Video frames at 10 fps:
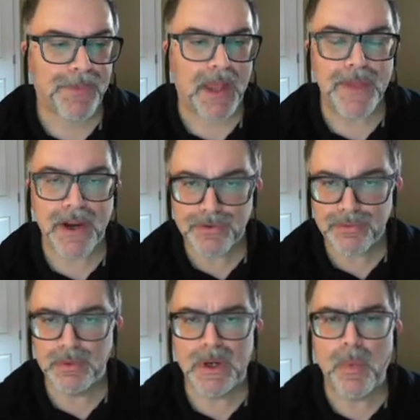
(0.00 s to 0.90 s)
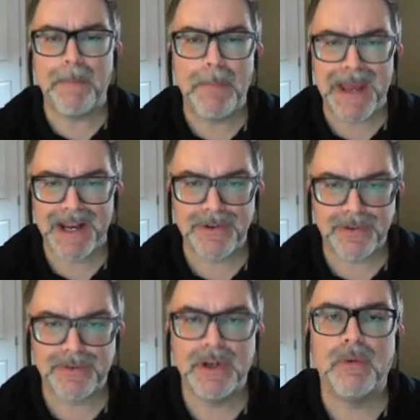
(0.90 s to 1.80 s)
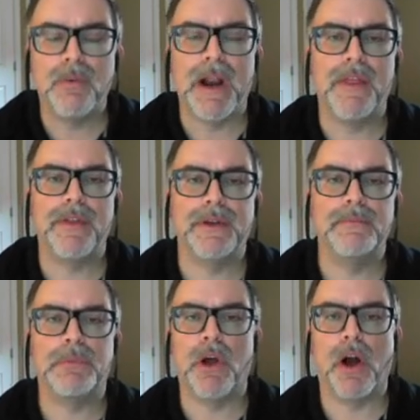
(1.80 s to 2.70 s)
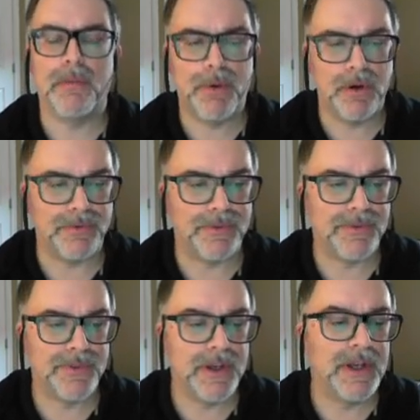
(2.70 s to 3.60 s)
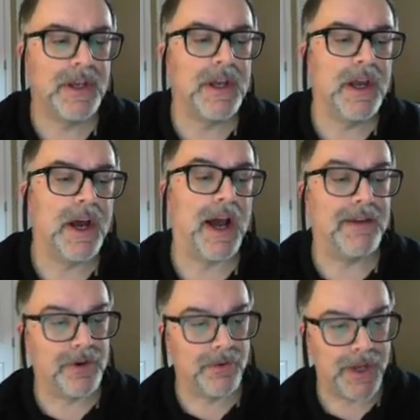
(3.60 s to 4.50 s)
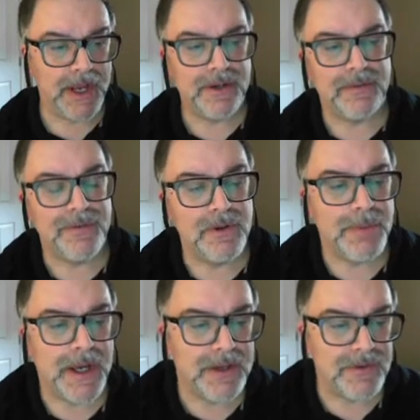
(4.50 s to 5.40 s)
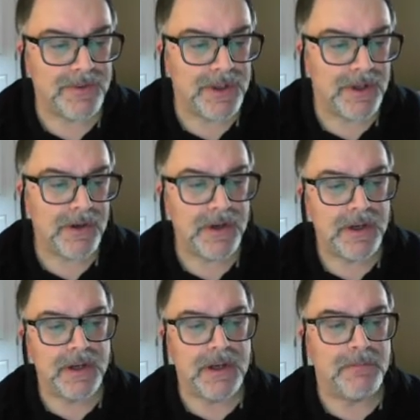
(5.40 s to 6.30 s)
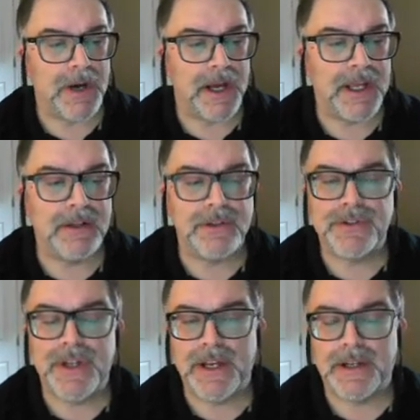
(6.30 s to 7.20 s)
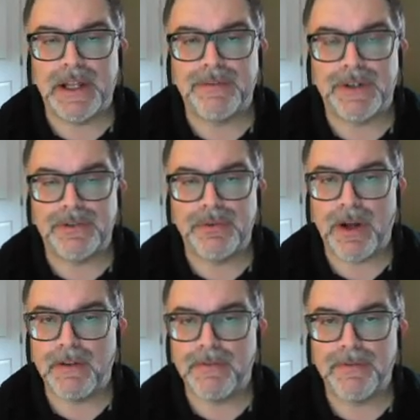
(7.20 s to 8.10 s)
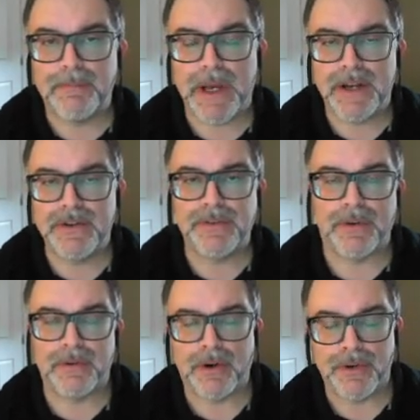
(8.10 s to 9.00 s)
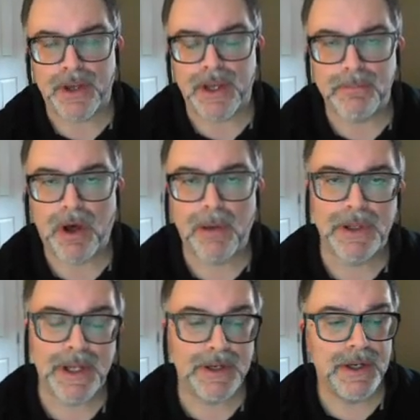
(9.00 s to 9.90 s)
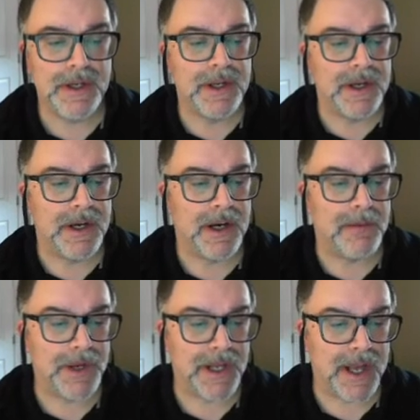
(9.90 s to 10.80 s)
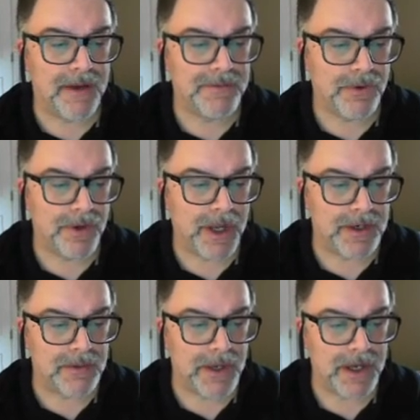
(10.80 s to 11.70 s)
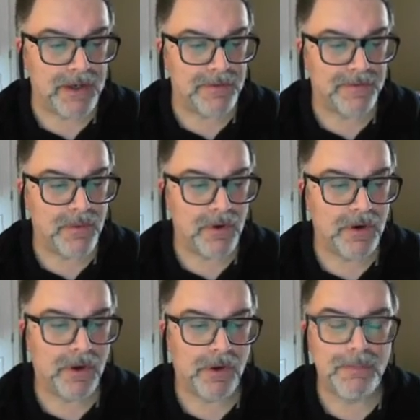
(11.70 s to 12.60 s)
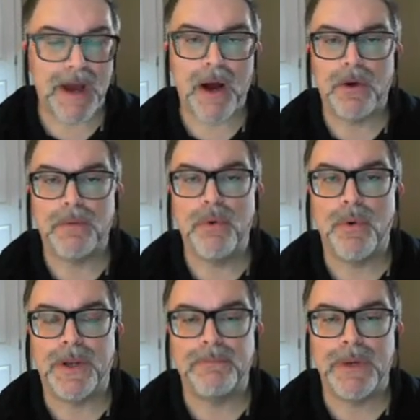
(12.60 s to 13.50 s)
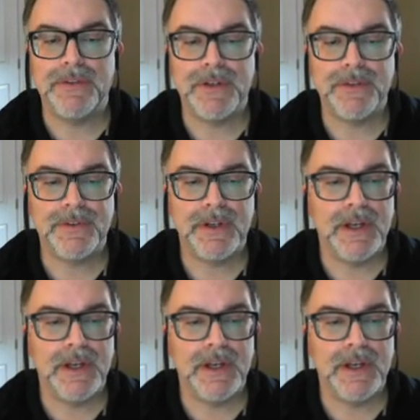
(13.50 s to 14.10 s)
They are truly web pages rather than blog posts. I have created a few pages here. My English 10, 11, and 12 pages are not yet populated, but I have created a page before called PowerPoint Basics.